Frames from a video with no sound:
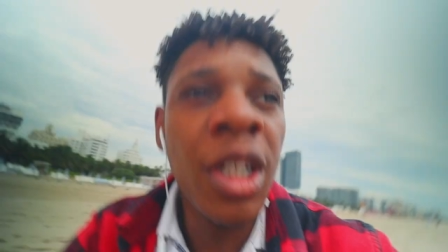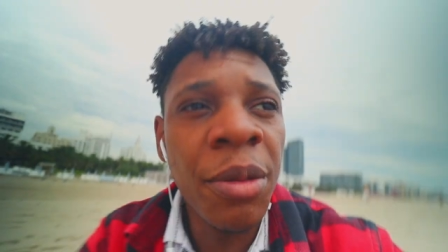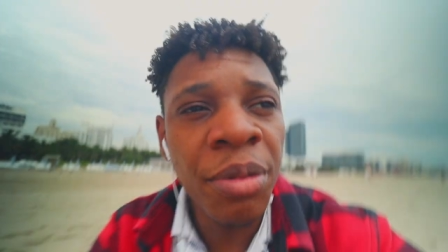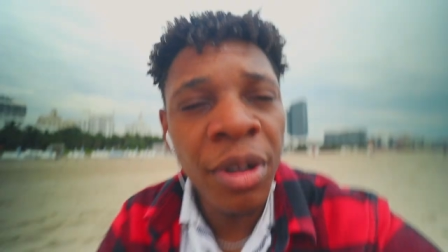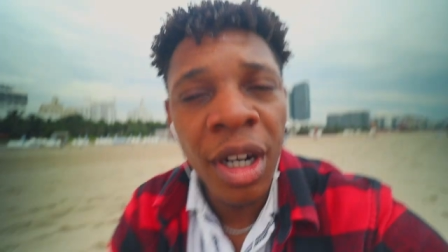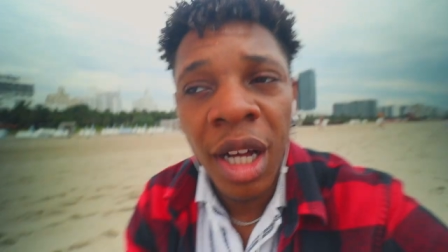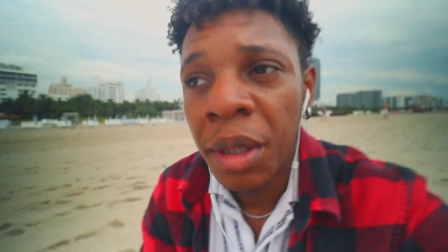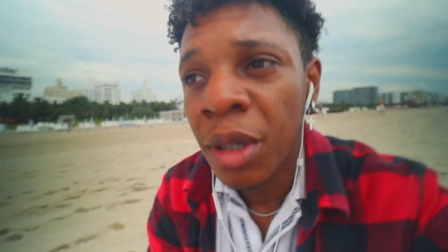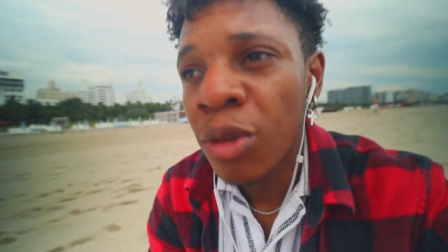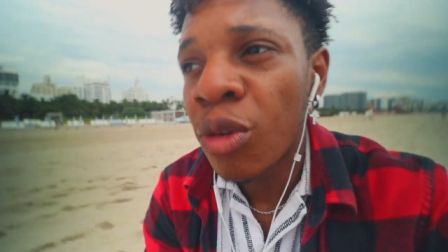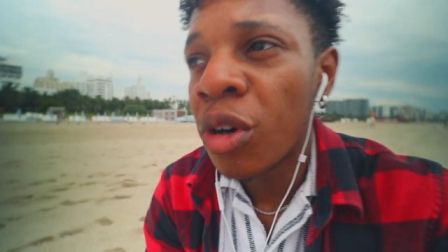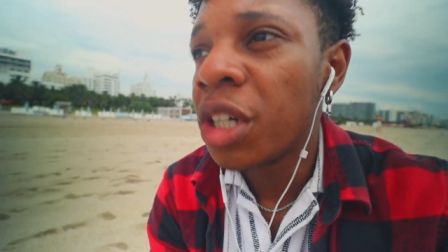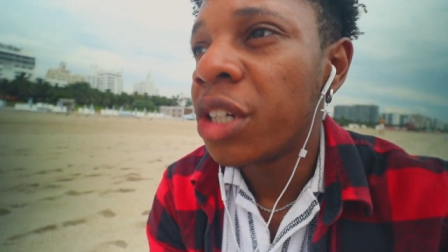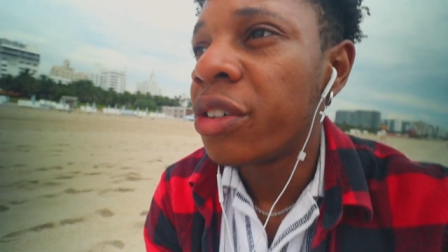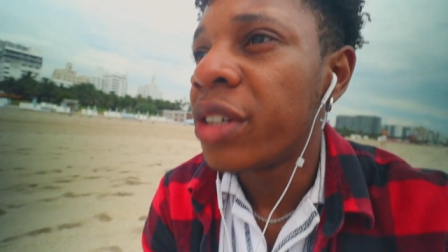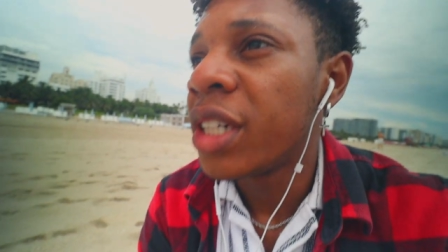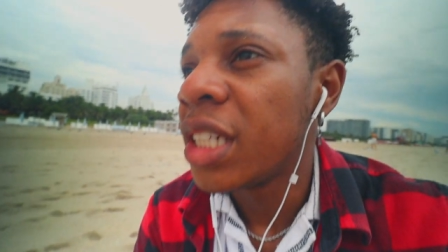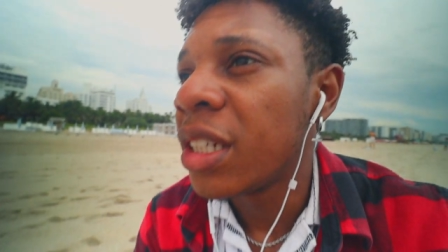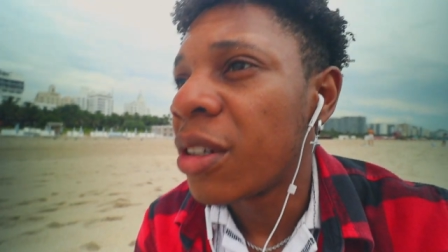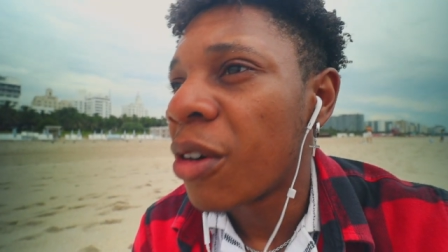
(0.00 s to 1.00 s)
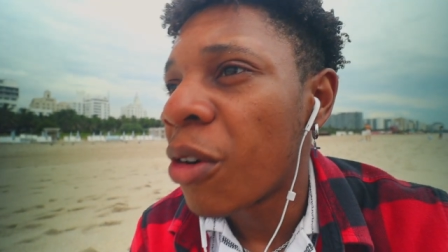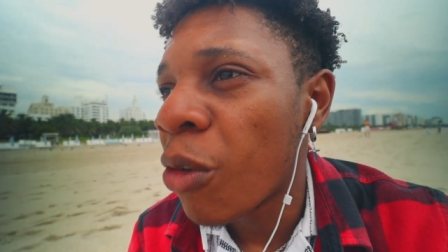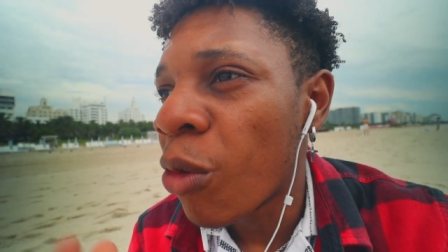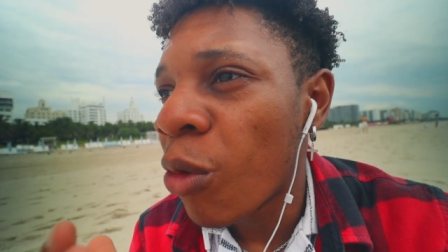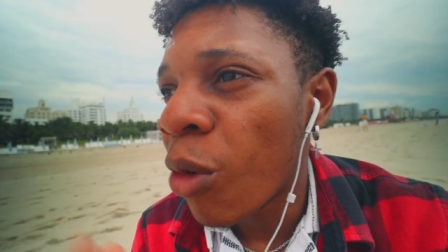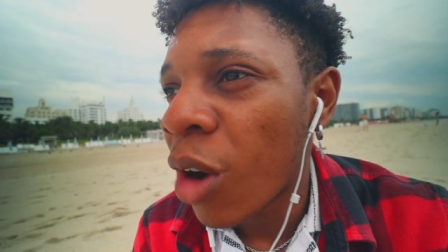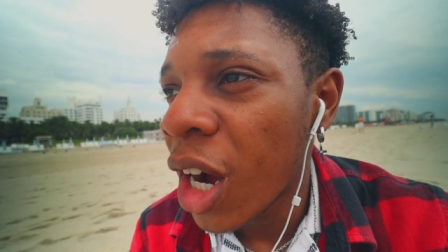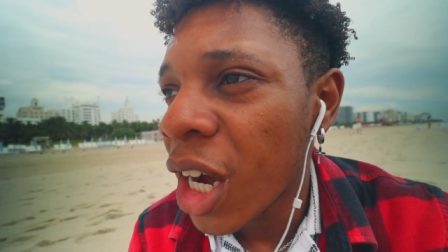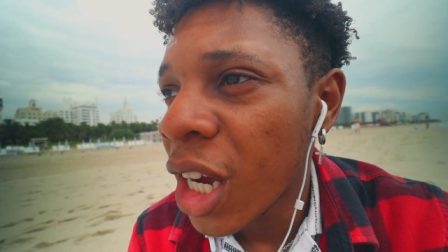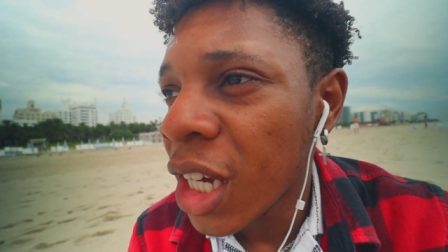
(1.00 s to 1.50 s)
you're probably wondering,
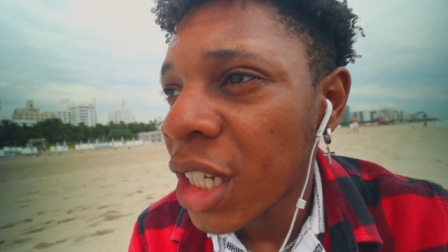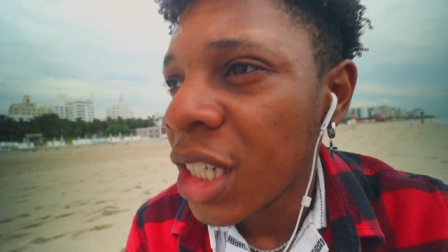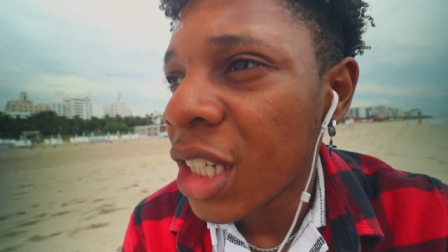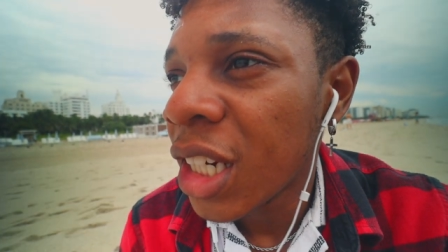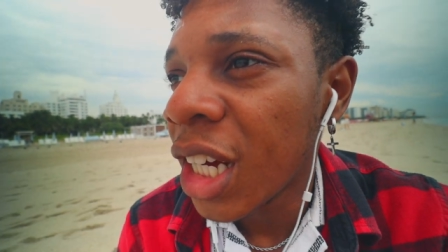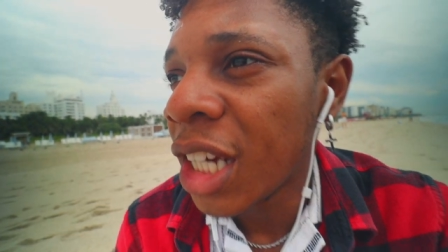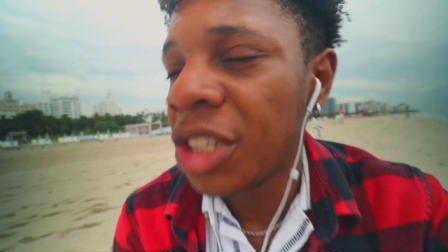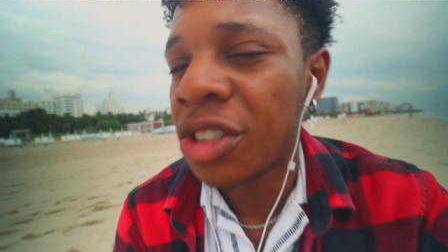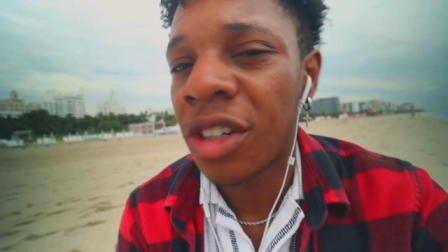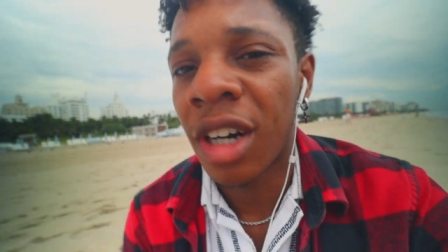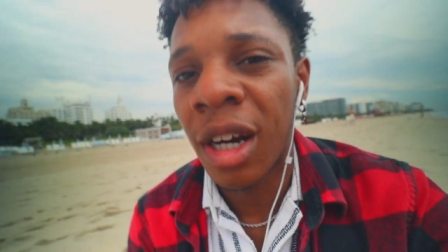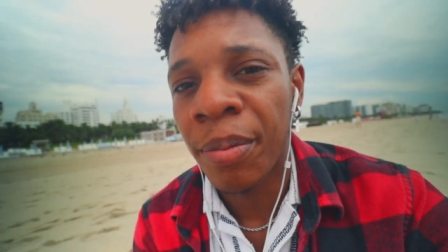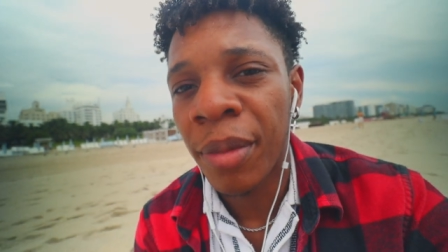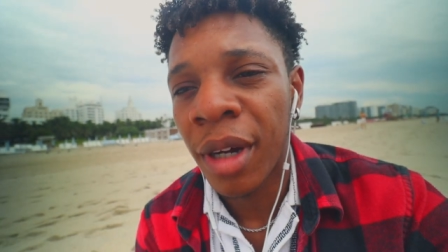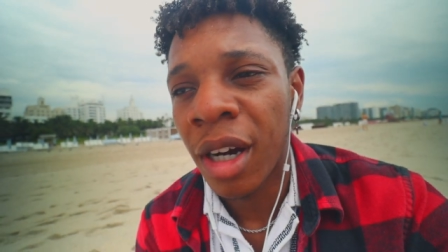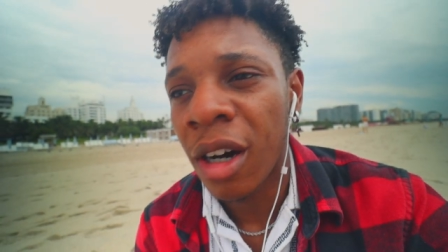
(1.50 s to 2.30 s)
why did I drop